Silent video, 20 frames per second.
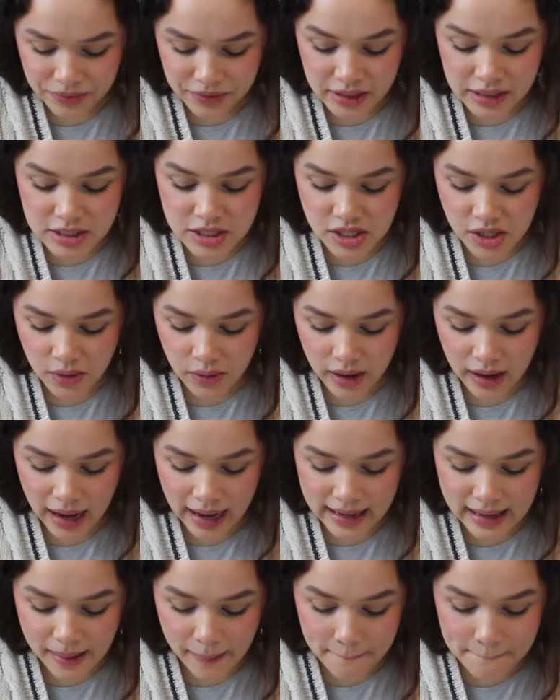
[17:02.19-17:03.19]
And so
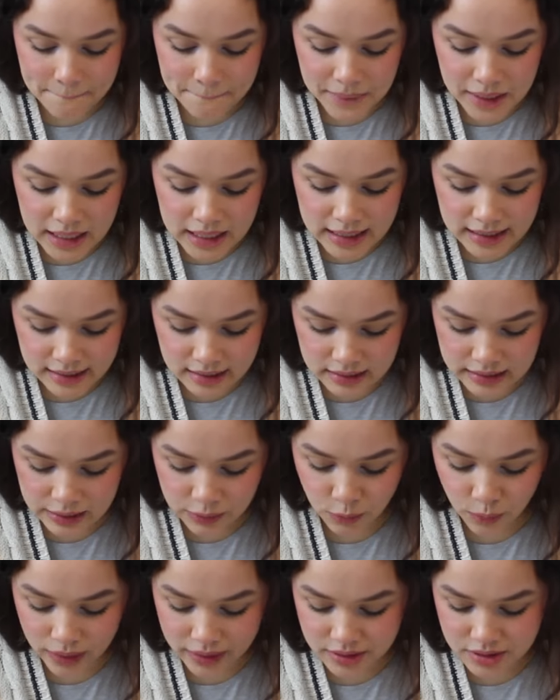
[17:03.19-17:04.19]
I immediately
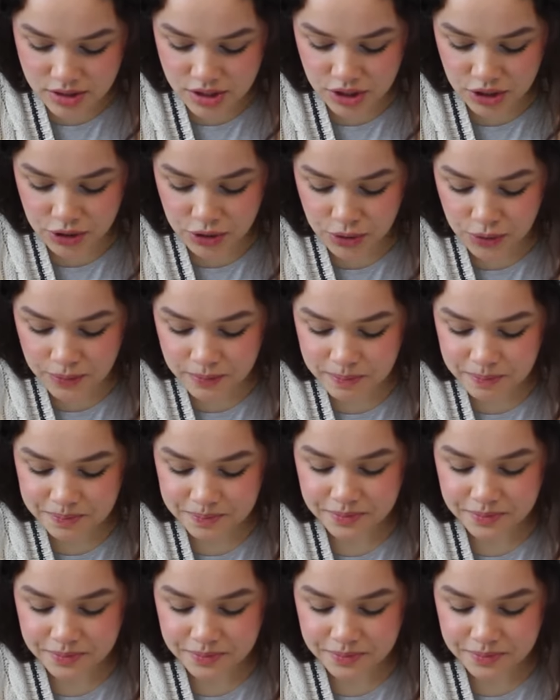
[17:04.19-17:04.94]
went to